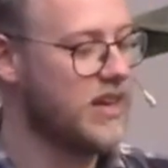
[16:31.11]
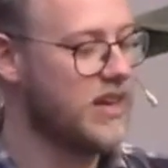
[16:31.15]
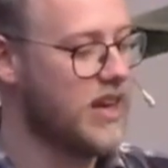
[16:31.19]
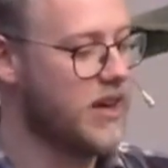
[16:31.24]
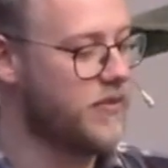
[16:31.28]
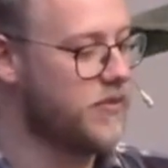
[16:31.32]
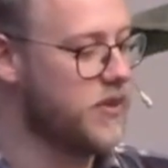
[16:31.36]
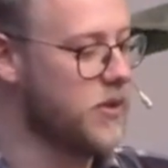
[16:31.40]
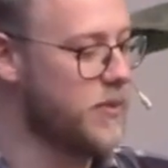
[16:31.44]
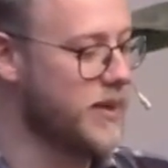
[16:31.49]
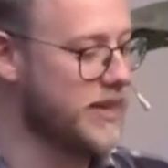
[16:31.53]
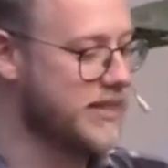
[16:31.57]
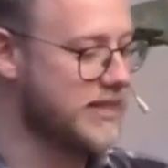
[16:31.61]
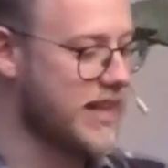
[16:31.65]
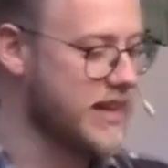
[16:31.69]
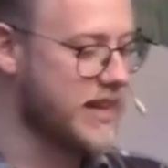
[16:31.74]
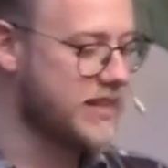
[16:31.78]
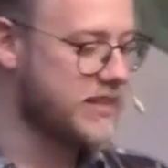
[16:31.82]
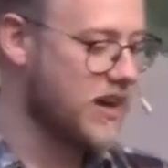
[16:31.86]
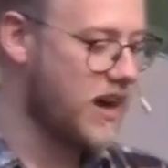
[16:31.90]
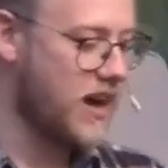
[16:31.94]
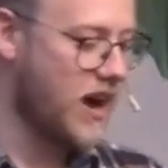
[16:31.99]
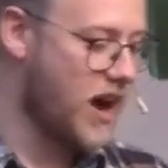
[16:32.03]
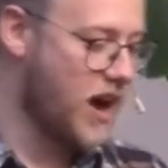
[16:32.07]
A few weeks
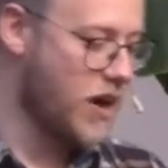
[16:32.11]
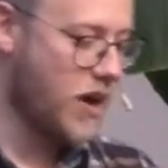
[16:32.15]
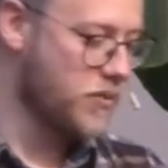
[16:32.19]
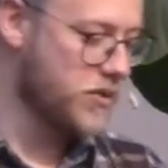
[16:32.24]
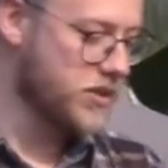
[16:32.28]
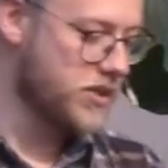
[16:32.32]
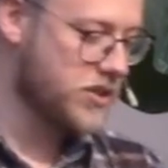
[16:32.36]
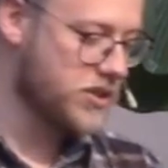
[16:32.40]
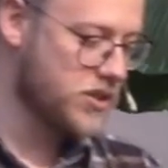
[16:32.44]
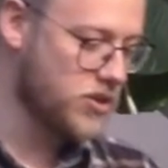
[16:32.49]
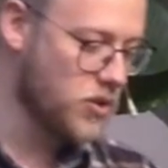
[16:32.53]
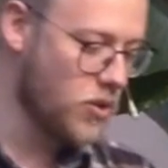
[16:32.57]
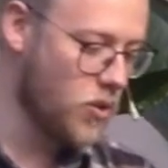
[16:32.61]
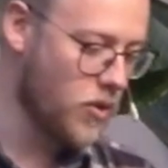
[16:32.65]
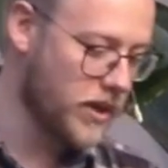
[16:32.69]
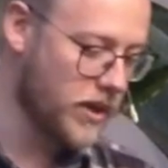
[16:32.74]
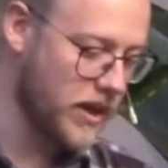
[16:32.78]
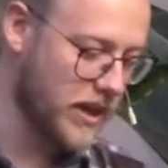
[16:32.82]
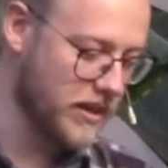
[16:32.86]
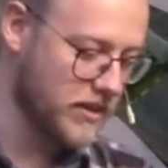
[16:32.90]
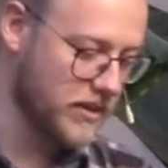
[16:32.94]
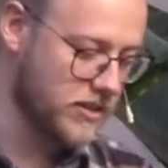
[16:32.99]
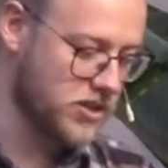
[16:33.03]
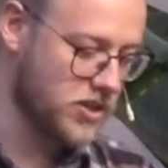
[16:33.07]
later, I was
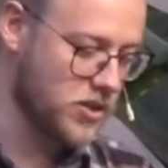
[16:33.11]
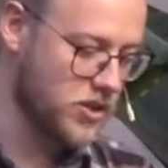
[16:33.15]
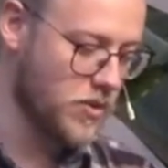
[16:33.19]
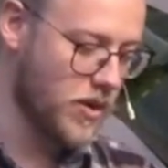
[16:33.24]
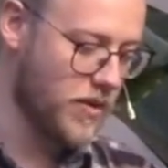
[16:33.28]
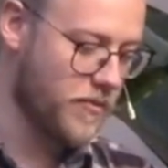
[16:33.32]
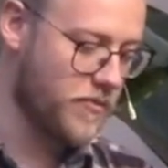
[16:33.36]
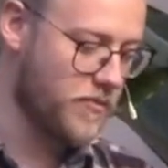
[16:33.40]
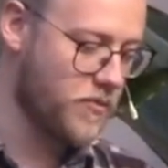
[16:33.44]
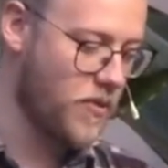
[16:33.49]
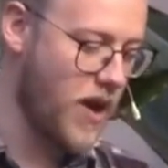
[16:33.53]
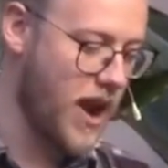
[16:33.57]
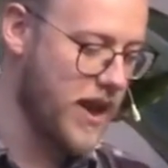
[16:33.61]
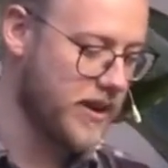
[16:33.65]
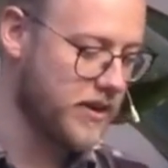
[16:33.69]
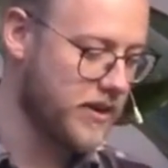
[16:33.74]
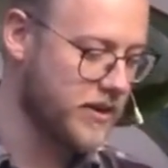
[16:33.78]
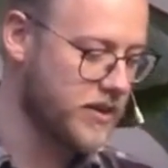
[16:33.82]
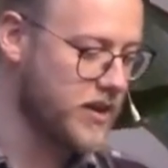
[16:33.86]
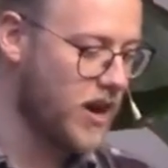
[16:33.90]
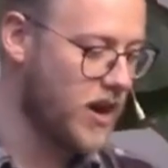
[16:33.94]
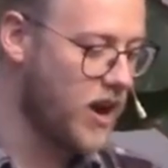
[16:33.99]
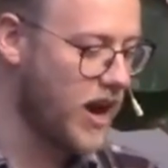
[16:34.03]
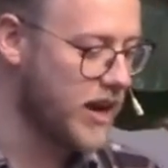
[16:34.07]
talking to a
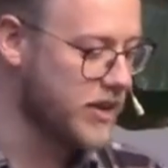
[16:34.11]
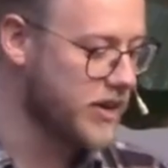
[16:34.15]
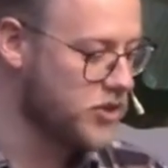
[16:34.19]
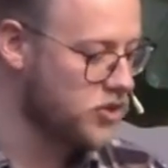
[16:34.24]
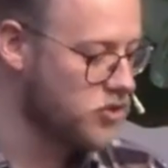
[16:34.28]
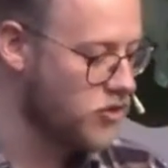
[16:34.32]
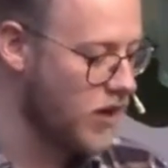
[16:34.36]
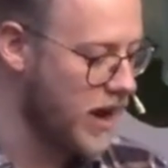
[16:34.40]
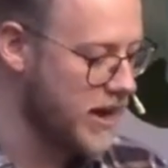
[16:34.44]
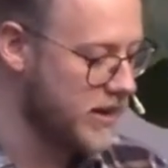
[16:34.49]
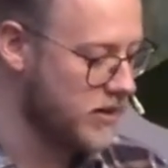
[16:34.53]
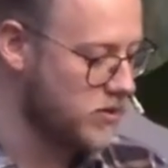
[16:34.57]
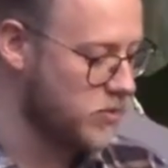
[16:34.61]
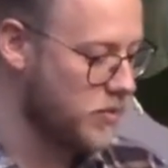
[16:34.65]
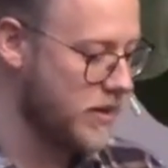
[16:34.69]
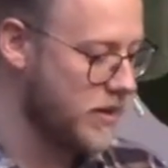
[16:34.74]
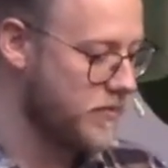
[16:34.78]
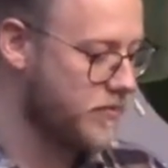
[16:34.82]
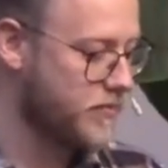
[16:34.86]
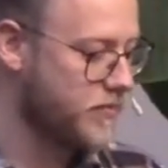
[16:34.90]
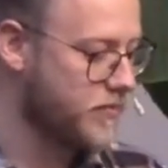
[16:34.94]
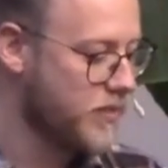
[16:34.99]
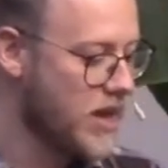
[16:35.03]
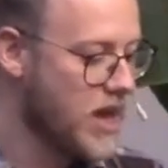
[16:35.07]
friend I'd trained with.